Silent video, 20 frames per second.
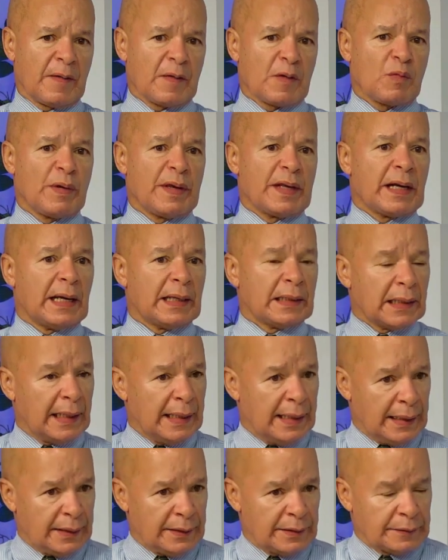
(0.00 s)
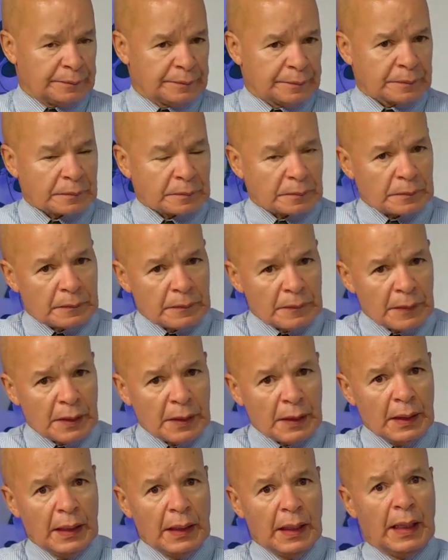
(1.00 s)
where I led
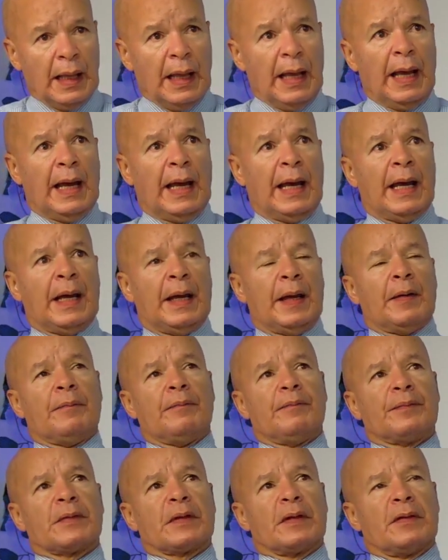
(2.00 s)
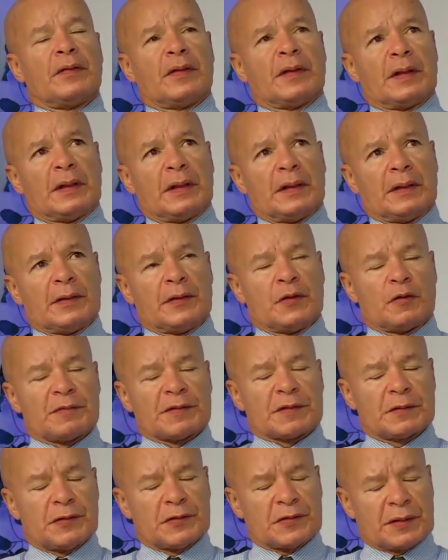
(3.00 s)
the Nova
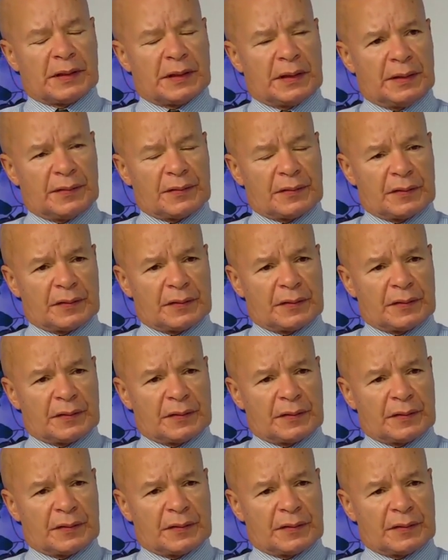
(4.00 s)
Scotia Health